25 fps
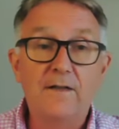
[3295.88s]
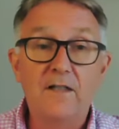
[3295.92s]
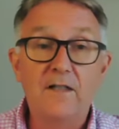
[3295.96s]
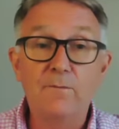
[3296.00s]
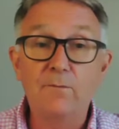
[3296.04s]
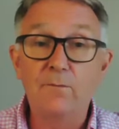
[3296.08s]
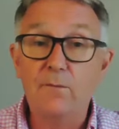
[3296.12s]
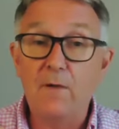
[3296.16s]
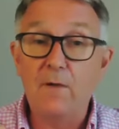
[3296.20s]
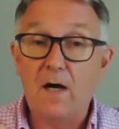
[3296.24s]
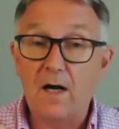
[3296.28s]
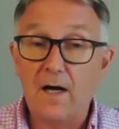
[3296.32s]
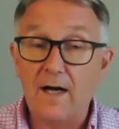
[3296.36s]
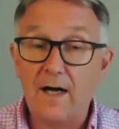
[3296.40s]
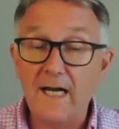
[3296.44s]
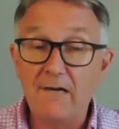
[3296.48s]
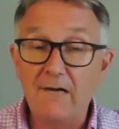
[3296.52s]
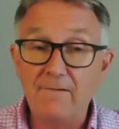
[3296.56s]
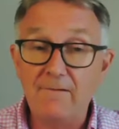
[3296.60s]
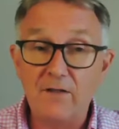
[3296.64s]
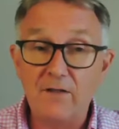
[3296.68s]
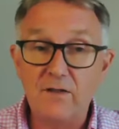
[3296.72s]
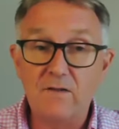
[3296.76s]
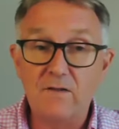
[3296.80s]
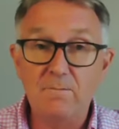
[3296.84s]
There's a higher
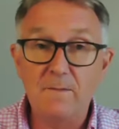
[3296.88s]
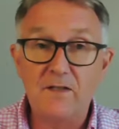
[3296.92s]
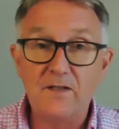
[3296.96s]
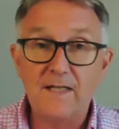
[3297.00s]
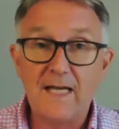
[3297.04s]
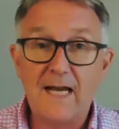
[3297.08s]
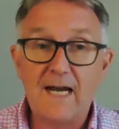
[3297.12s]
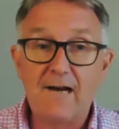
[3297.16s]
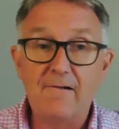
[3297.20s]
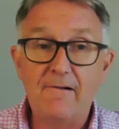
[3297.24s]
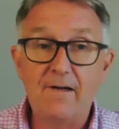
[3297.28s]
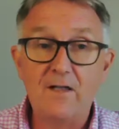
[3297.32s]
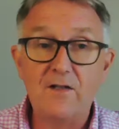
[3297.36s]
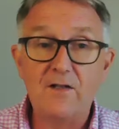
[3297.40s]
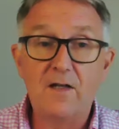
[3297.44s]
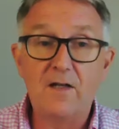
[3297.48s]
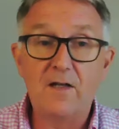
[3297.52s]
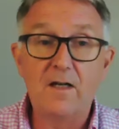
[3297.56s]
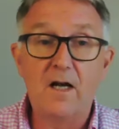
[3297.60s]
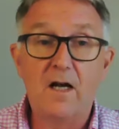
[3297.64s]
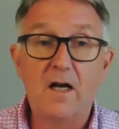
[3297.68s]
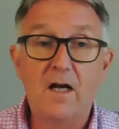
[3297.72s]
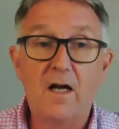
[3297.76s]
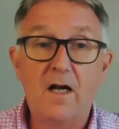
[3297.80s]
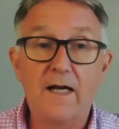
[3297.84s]
risk of miscarriage
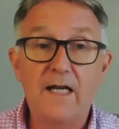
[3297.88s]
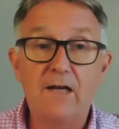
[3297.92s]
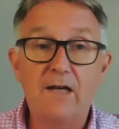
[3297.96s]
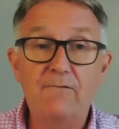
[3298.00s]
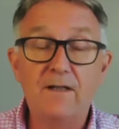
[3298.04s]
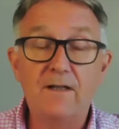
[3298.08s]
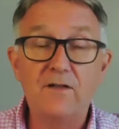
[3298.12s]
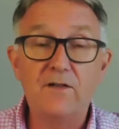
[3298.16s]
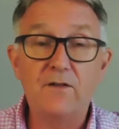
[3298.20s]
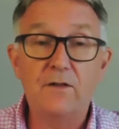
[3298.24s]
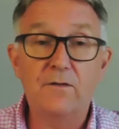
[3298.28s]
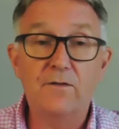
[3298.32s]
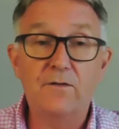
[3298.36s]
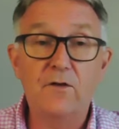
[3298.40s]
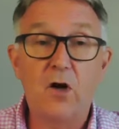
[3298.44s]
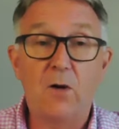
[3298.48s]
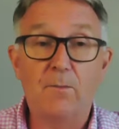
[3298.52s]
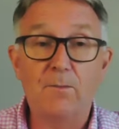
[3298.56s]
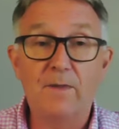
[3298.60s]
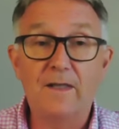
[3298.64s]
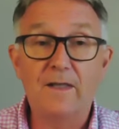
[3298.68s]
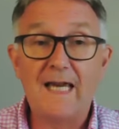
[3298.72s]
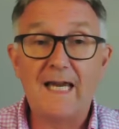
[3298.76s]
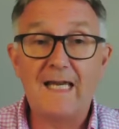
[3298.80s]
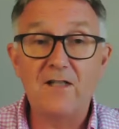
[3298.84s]
and a higher risk of
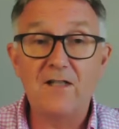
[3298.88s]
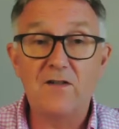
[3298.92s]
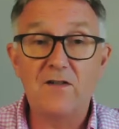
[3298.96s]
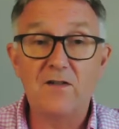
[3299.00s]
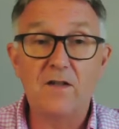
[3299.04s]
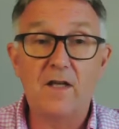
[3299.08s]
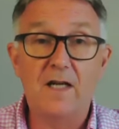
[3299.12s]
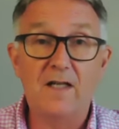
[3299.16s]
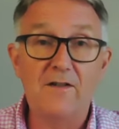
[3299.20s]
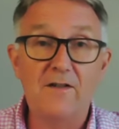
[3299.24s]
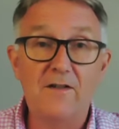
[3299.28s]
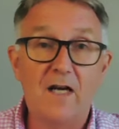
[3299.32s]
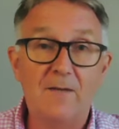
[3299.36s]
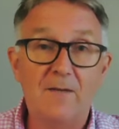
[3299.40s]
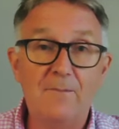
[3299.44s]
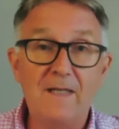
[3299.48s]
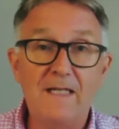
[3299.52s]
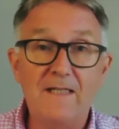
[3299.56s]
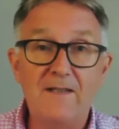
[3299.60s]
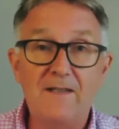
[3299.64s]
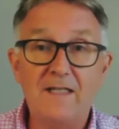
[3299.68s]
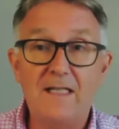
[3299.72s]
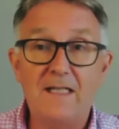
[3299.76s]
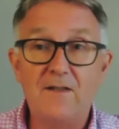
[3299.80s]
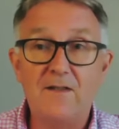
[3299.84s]
complications like
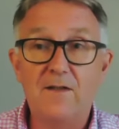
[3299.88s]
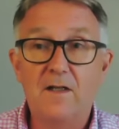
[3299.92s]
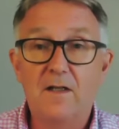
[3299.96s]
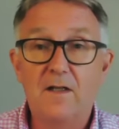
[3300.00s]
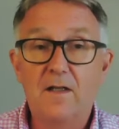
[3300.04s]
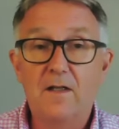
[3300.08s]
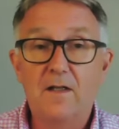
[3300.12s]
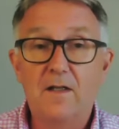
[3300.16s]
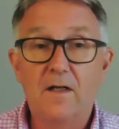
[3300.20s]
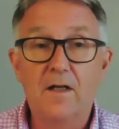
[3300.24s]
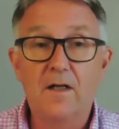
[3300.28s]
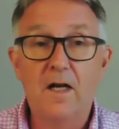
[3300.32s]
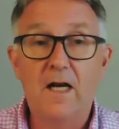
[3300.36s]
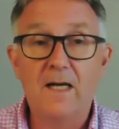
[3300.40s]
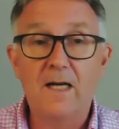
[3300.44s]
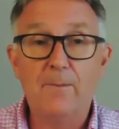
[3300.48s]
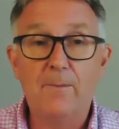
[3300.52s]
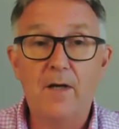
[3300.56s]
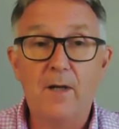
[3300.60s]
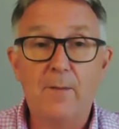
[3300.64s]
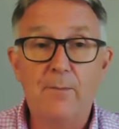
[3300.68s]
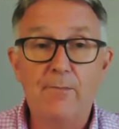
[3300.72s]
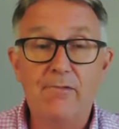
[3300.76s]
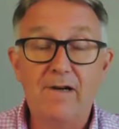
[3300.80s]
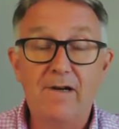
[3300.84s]
diabetes and high
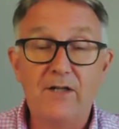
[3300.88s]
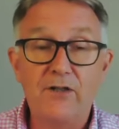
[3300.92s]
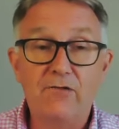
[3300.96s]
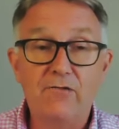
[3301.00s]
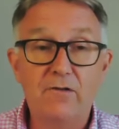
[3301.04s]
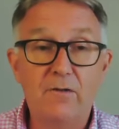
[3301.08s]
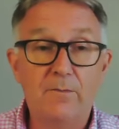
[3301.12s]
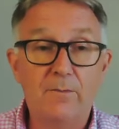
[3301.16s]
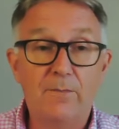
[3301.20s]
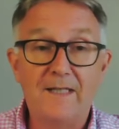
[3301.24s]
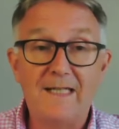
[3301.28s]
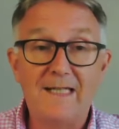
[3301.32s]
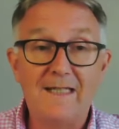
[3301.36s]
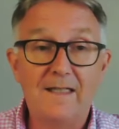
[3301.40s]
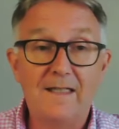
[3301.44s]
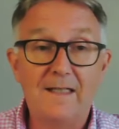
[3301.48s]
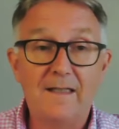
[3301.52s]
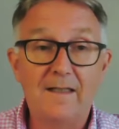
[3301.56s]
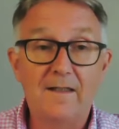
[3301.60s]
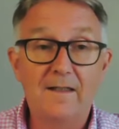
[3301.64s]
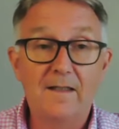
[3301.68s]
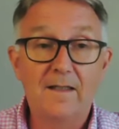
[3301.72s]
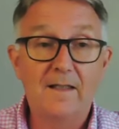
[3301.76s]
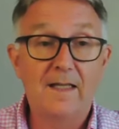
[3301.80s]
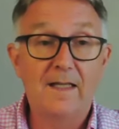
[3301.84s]
blood pressure and
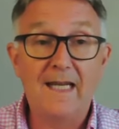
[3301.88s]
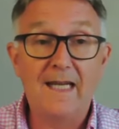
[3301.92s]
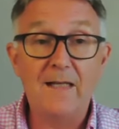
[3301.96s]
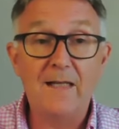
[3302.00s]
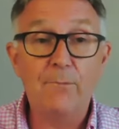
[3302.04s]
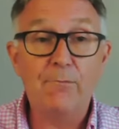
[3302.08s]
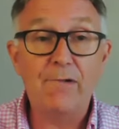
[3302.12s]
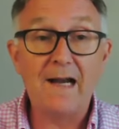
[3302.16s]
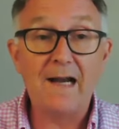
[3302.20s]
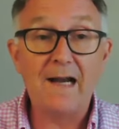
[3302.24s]
bleeding in